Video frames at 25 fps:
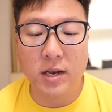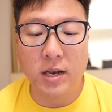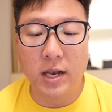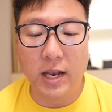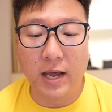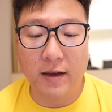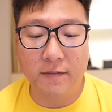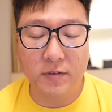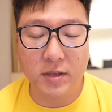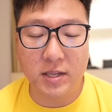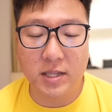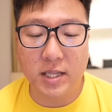
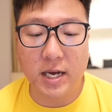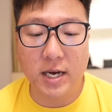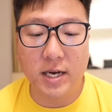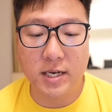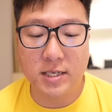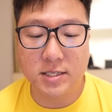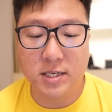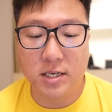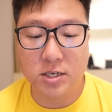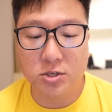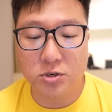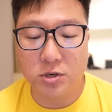Lavita,
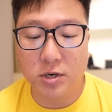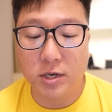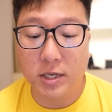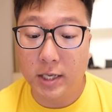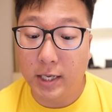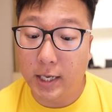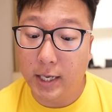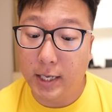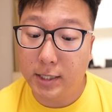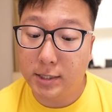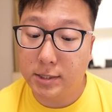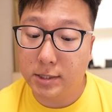etc.
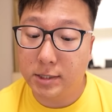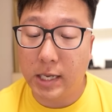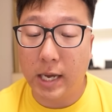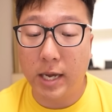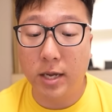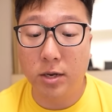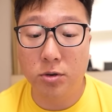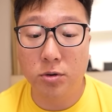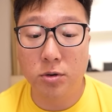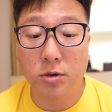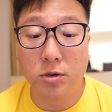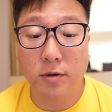Yes, I
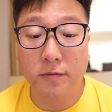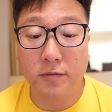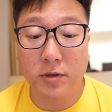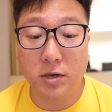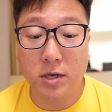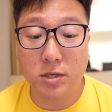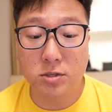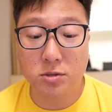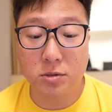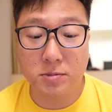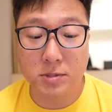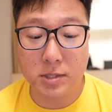know a lot of you
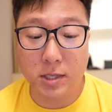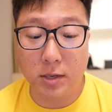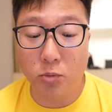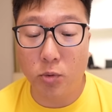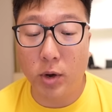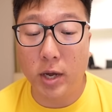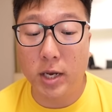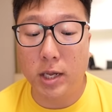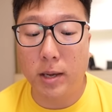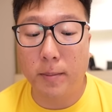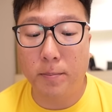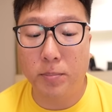guys are saying
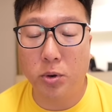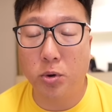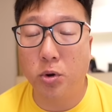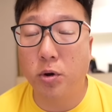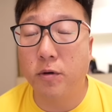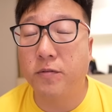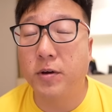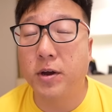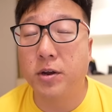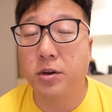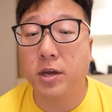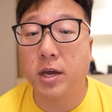why they are
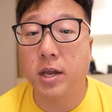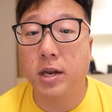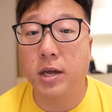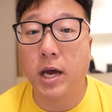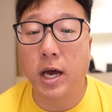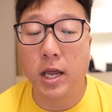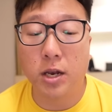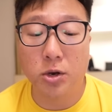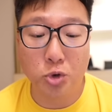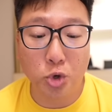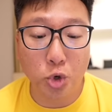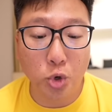purified to get a
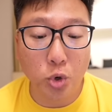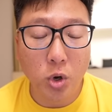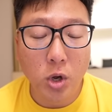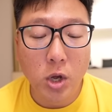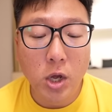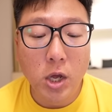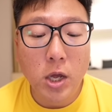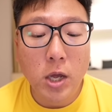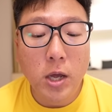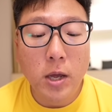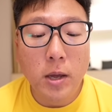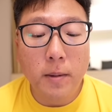hundo,
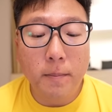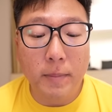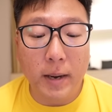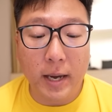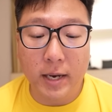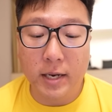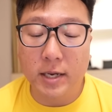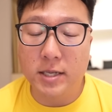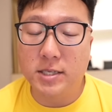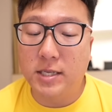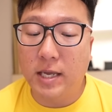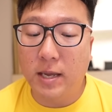
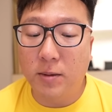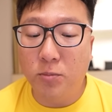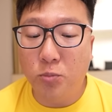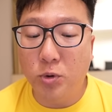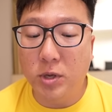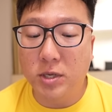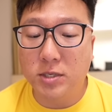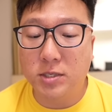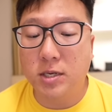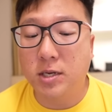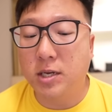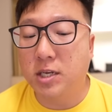but the same
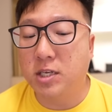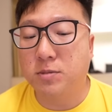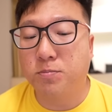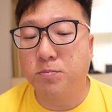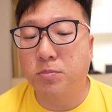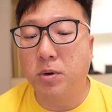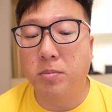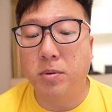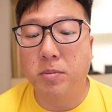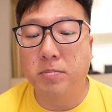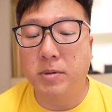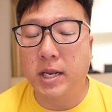reason is
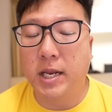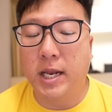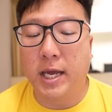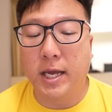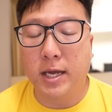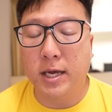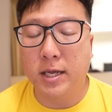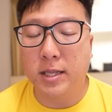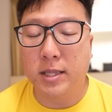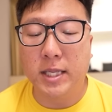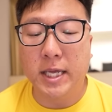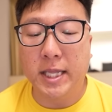probably
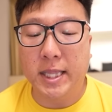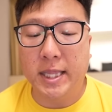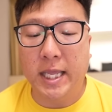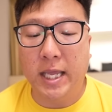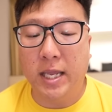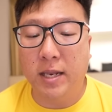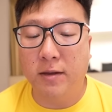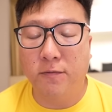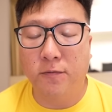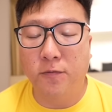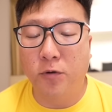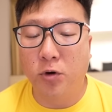like a
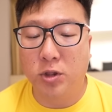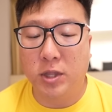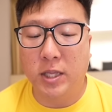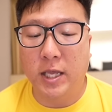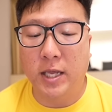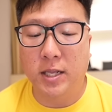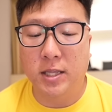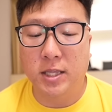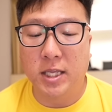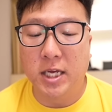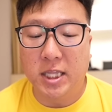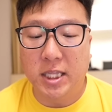13,
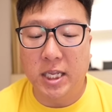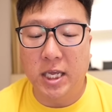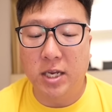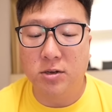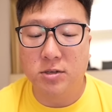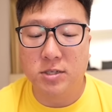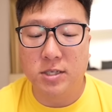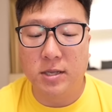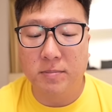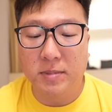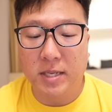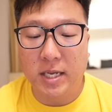14, 13
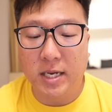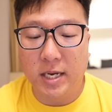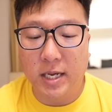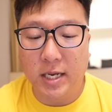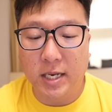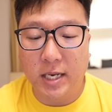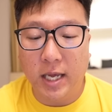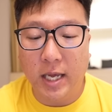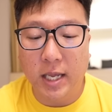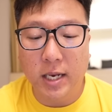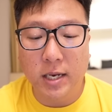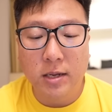or something
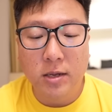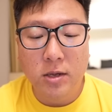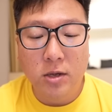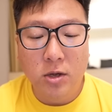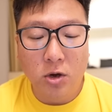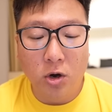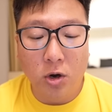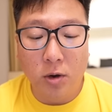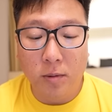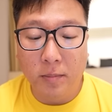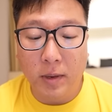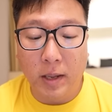like that.
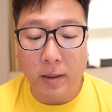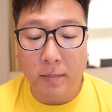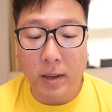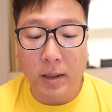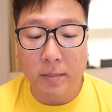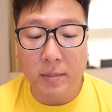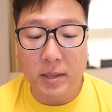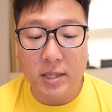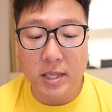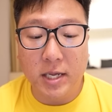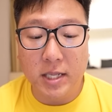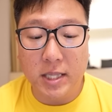It
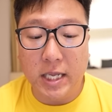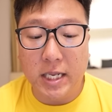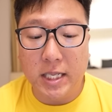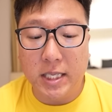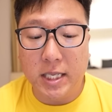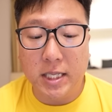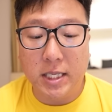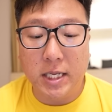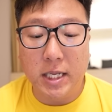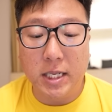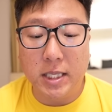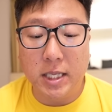might be 13,
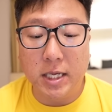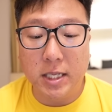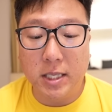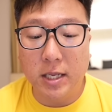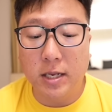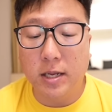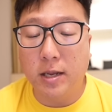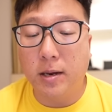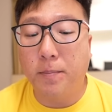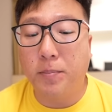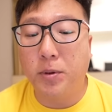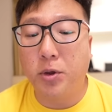13,
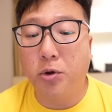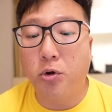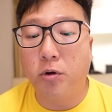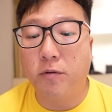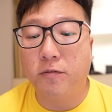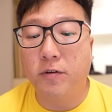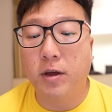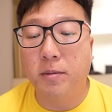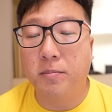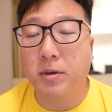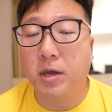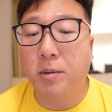13 and a
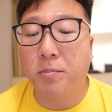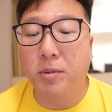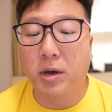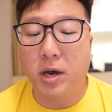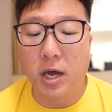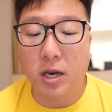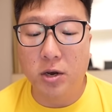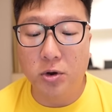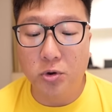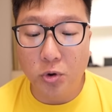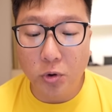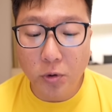purified became a
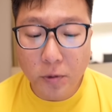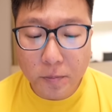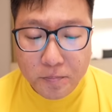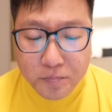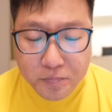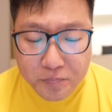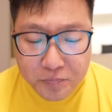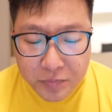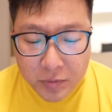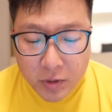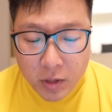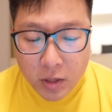hundo.
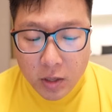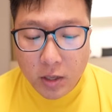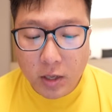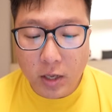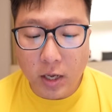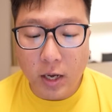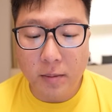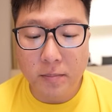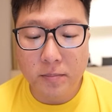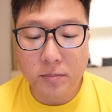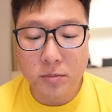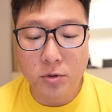
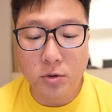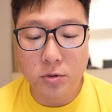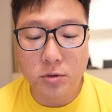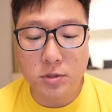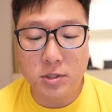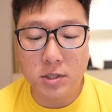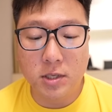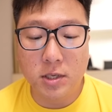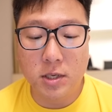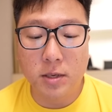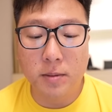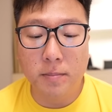Yeah,
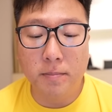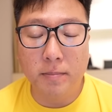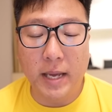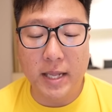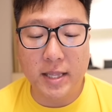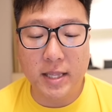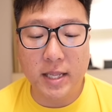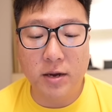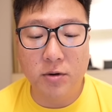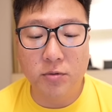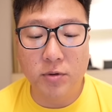those meta